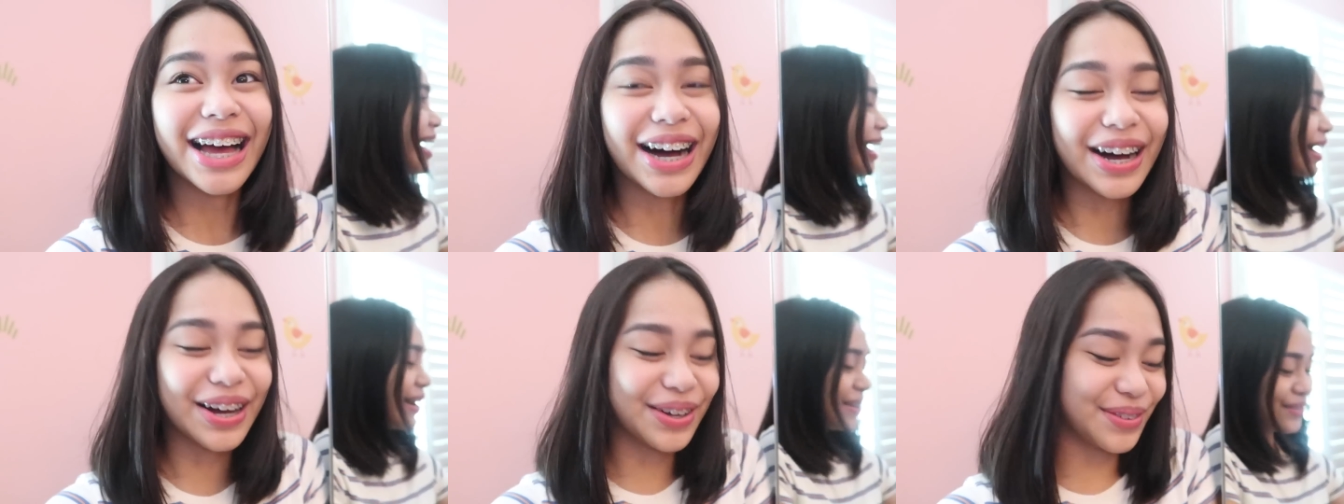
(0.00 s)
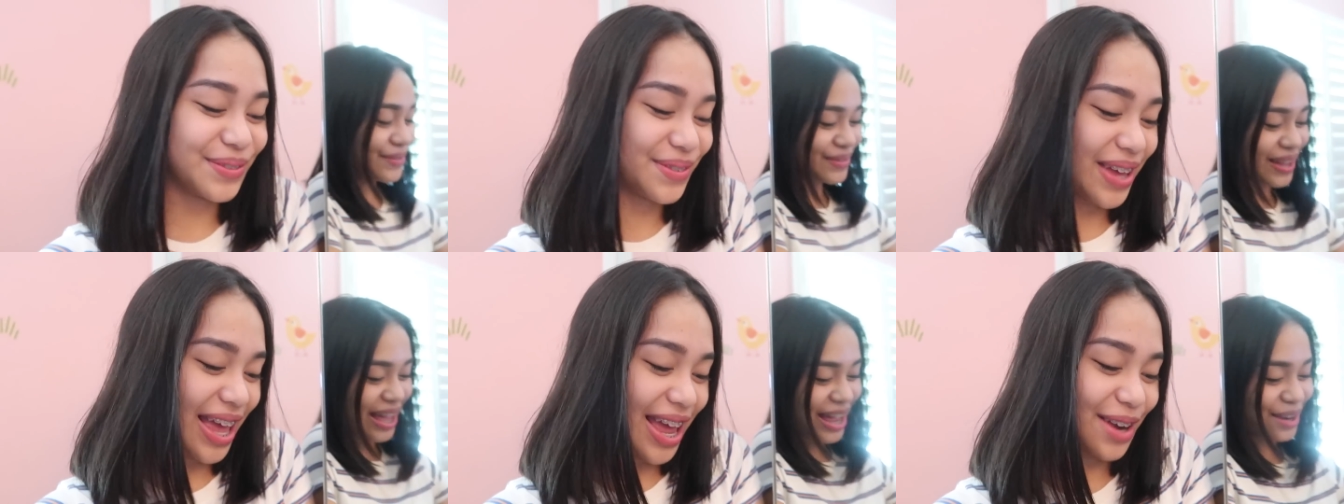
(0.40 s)

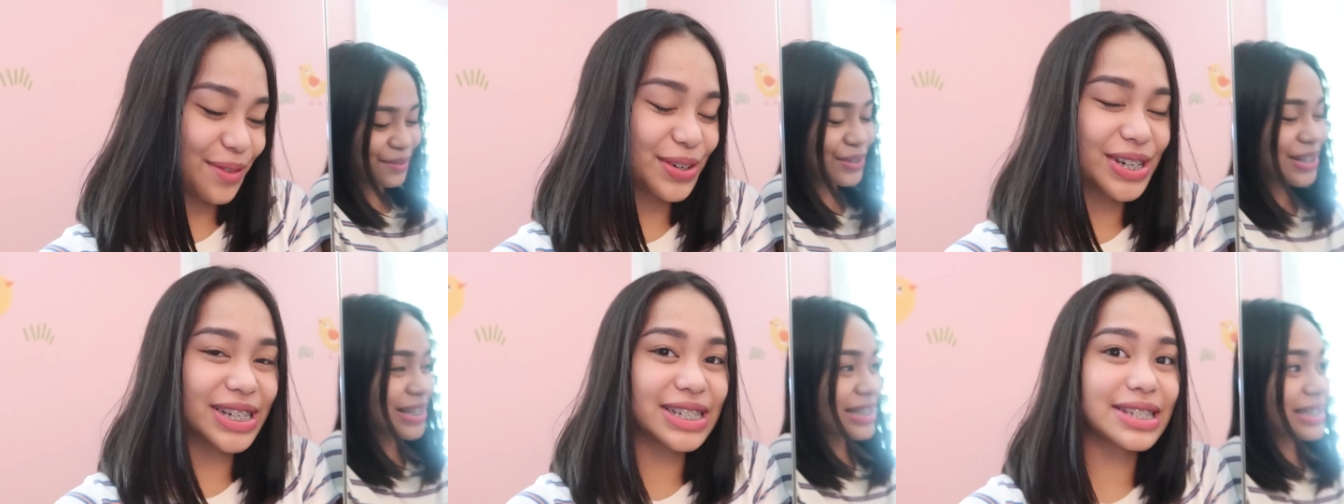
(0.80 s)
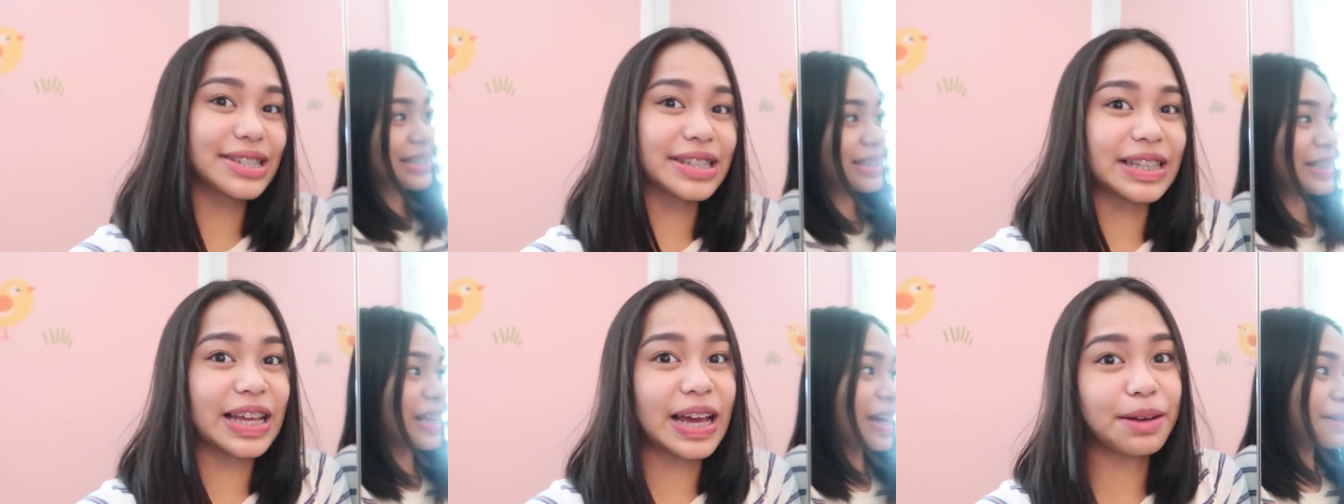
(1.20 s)
Um, and we just
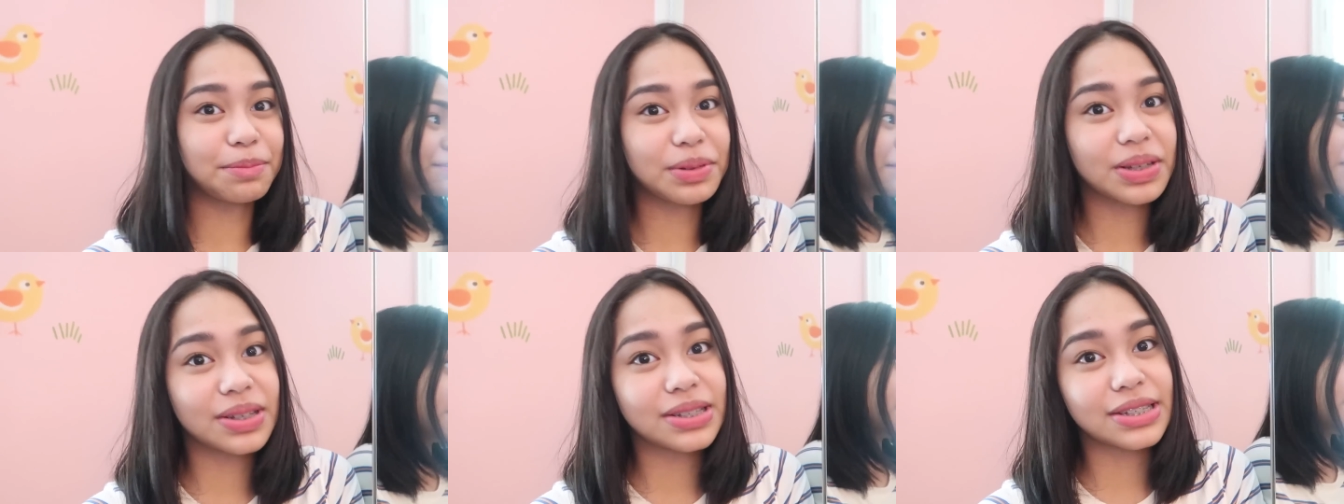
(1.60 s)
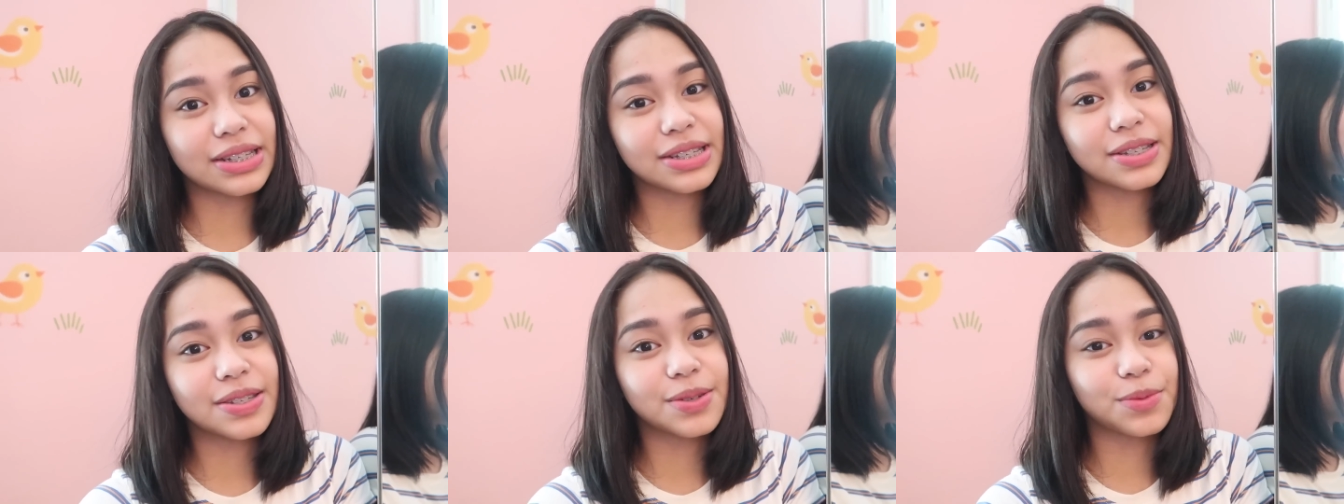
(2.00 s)
slept
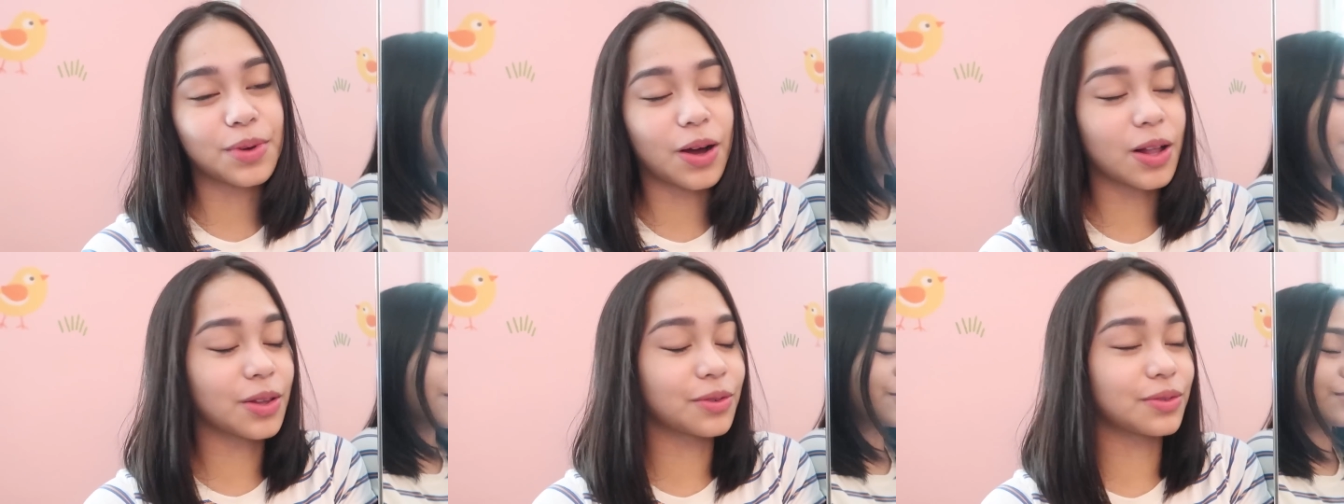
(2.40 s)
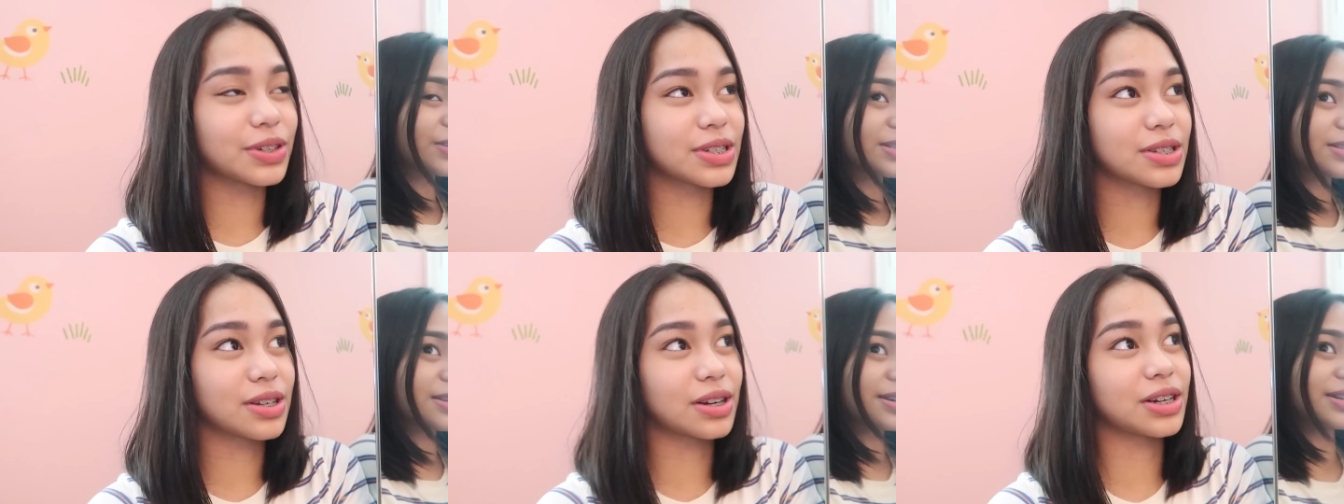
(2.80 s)
since all of
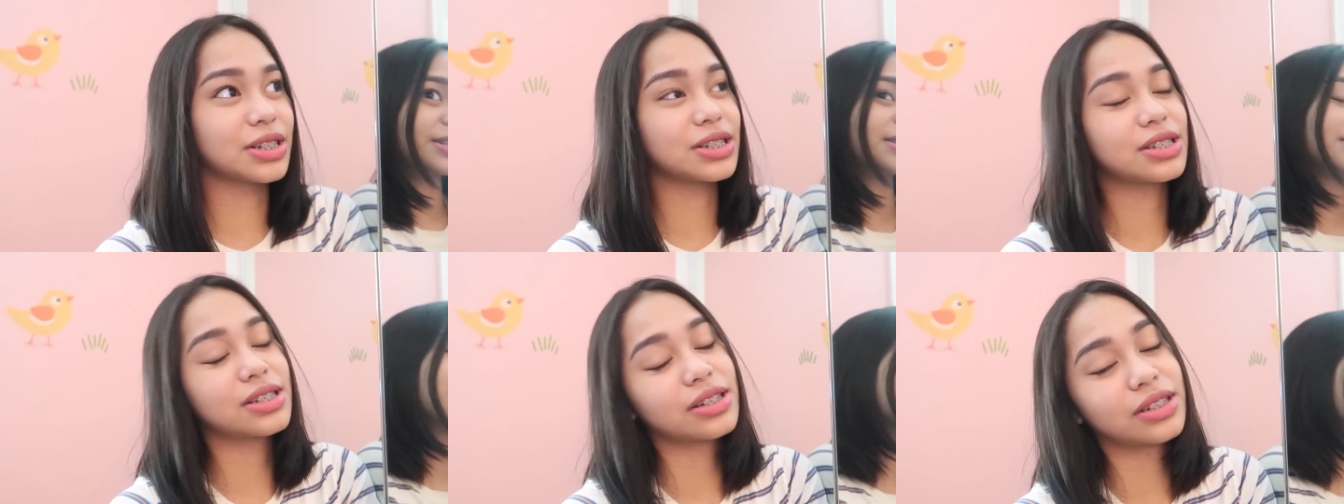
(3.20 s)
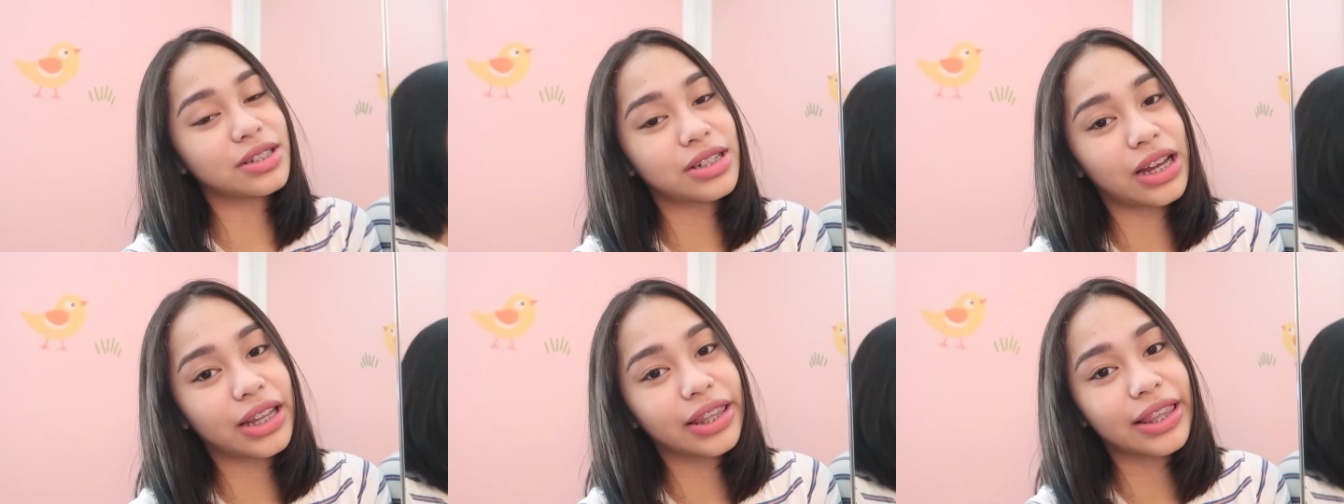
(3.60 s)
us are still
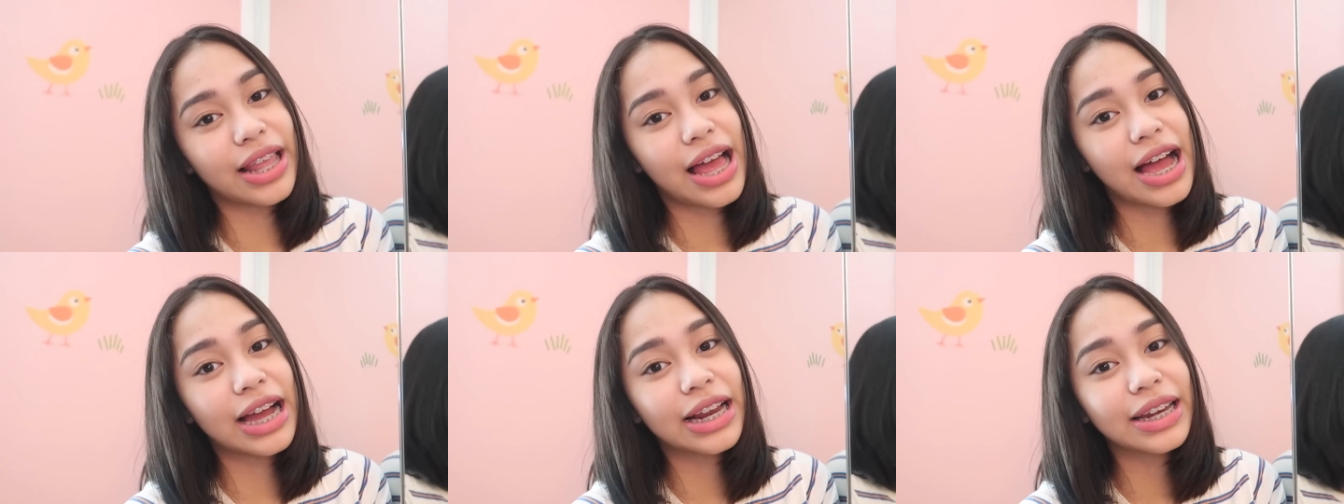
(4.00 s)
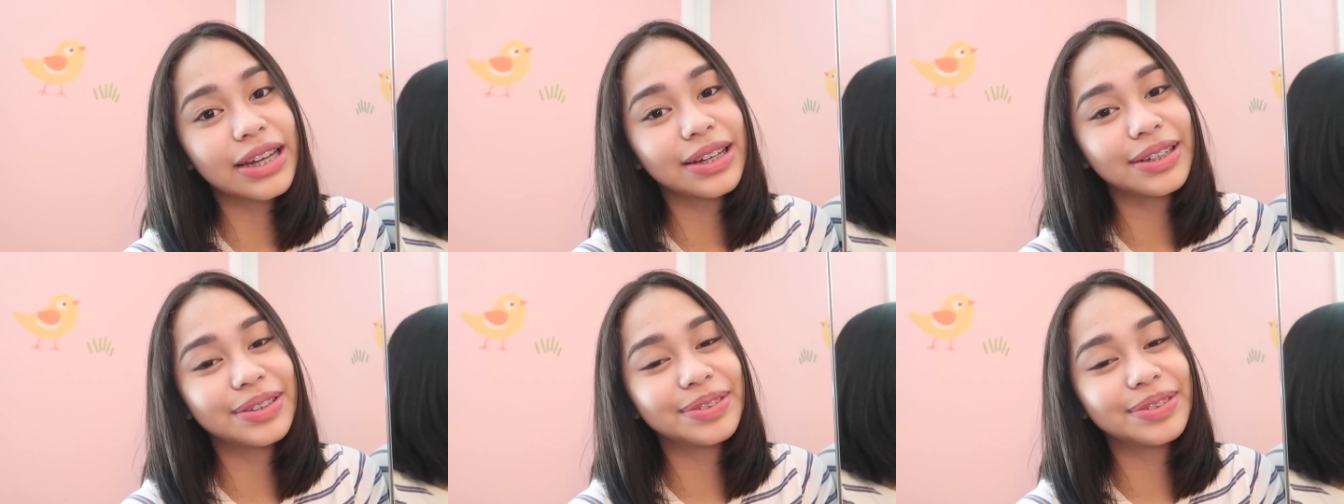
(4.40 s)
jet lagged.